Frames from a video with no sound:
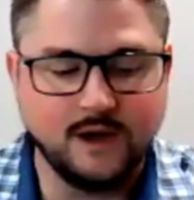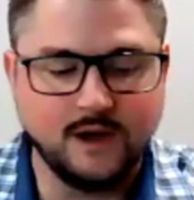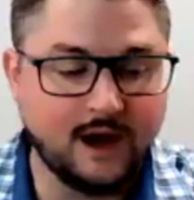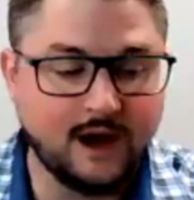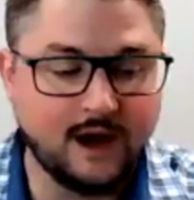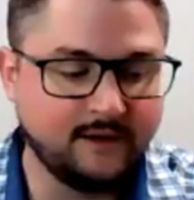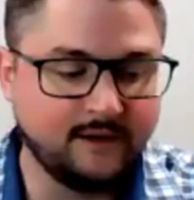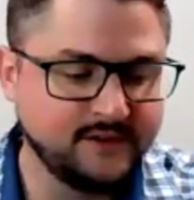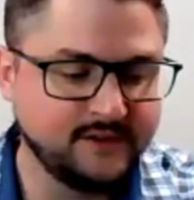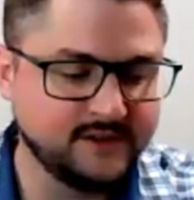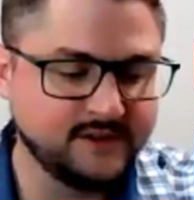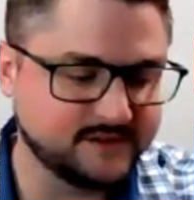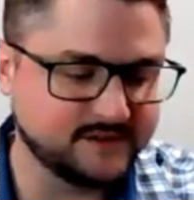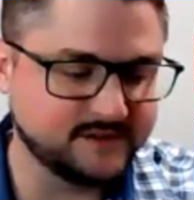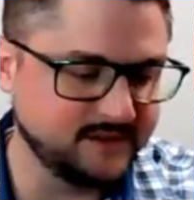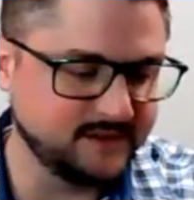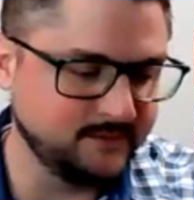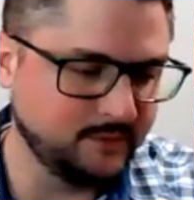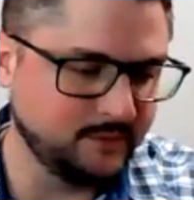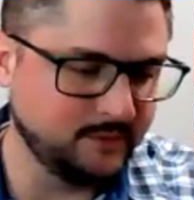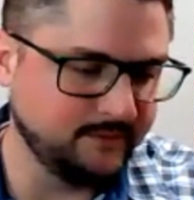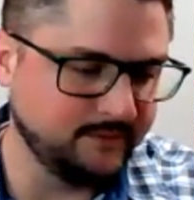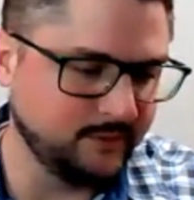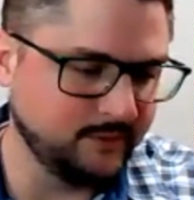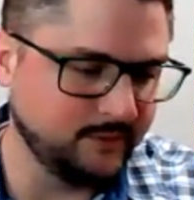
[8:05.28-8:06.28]

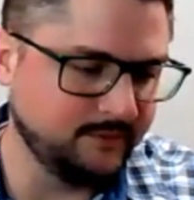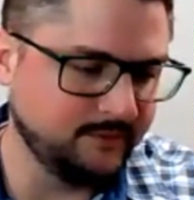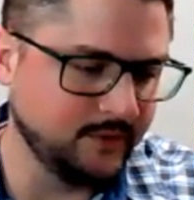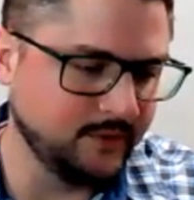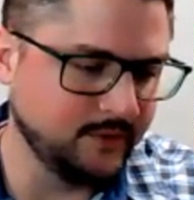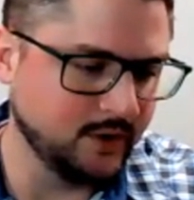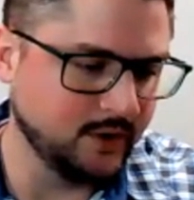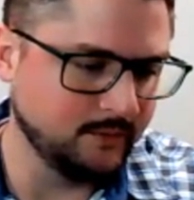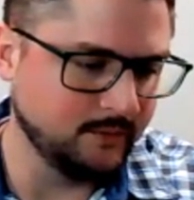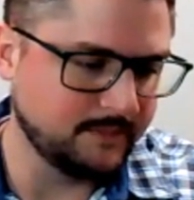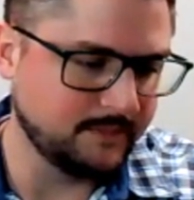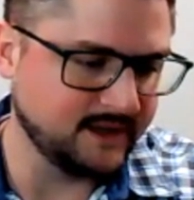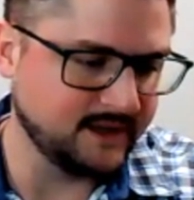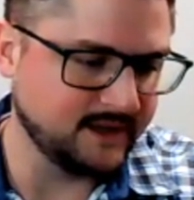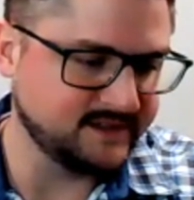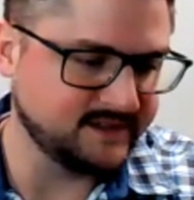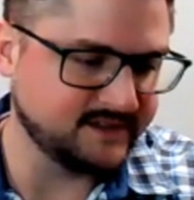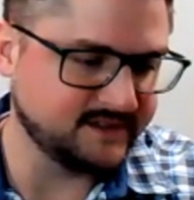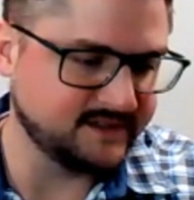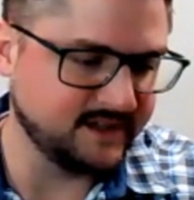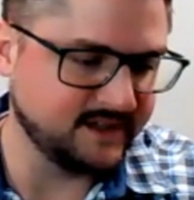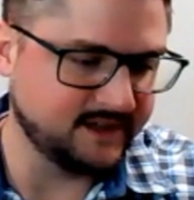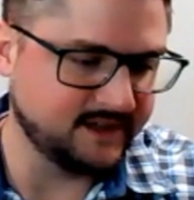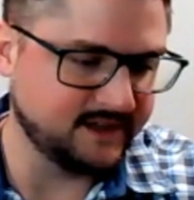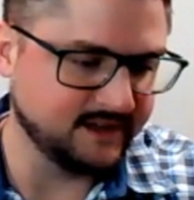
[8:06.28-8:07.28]
Obviously, we've known my
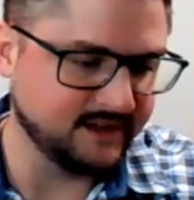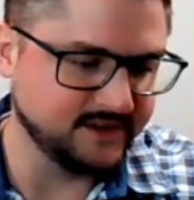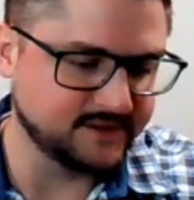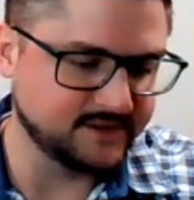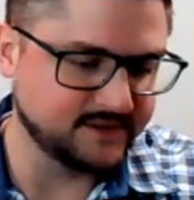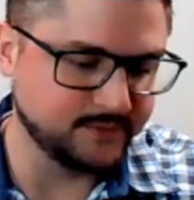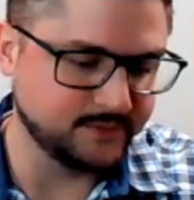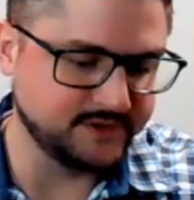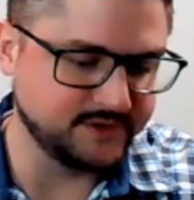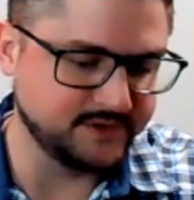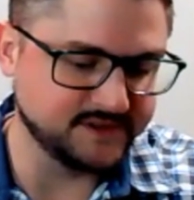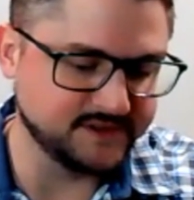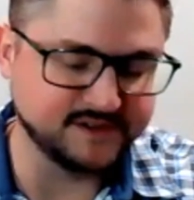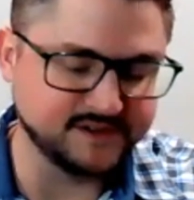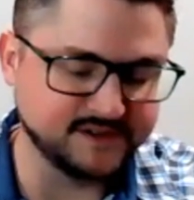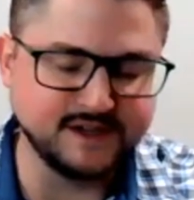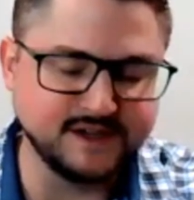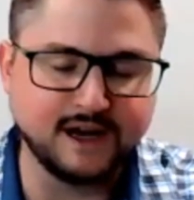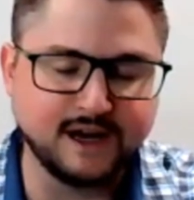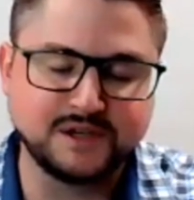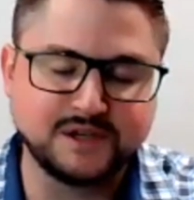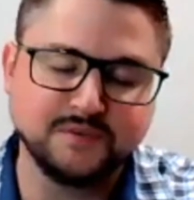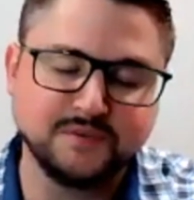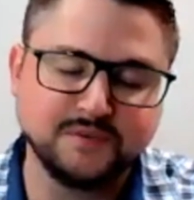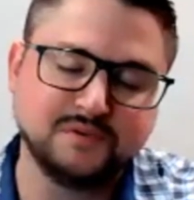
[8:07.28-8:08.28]
stake on this, which is it's
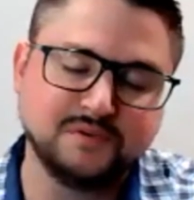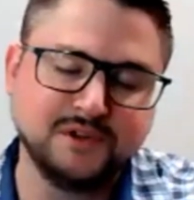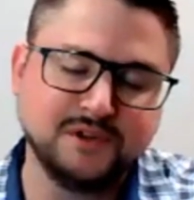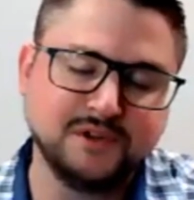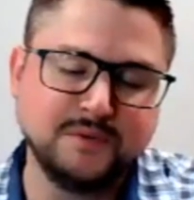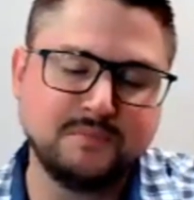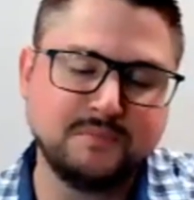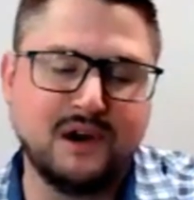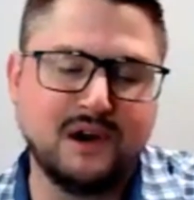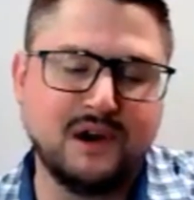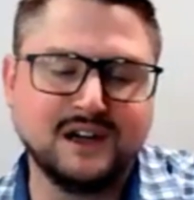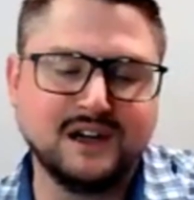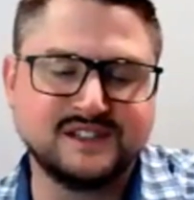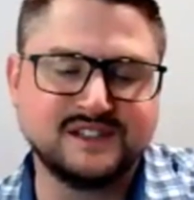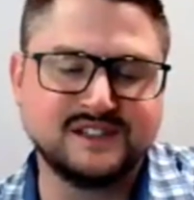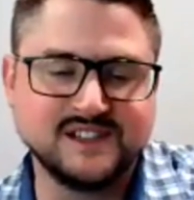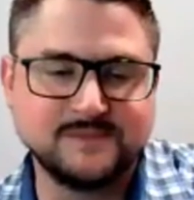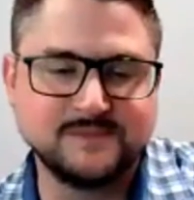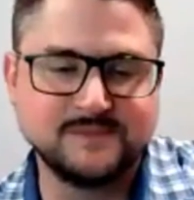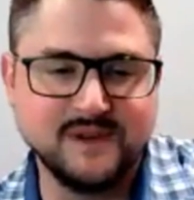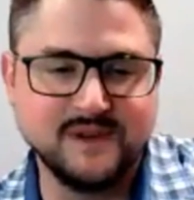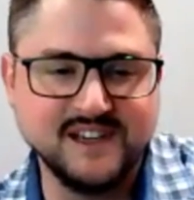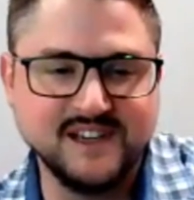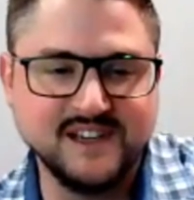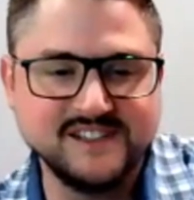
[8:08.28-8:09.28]
not completely
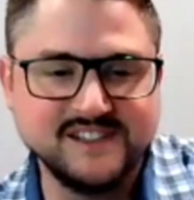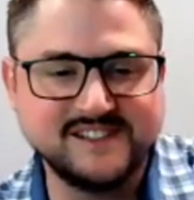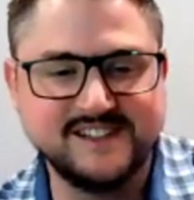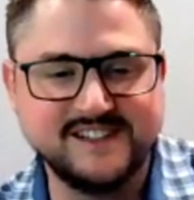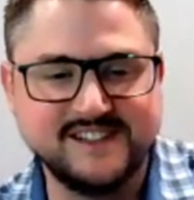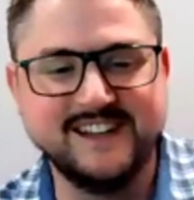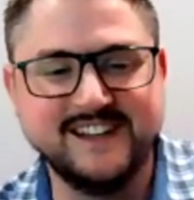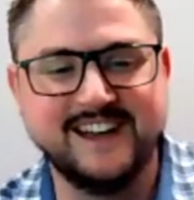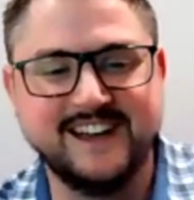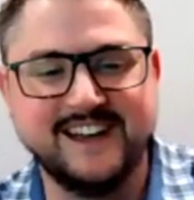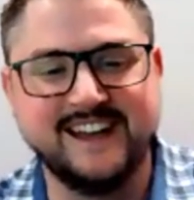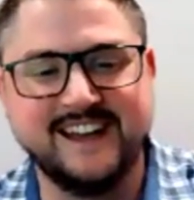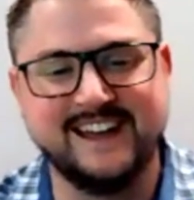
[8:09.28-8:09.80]
process based.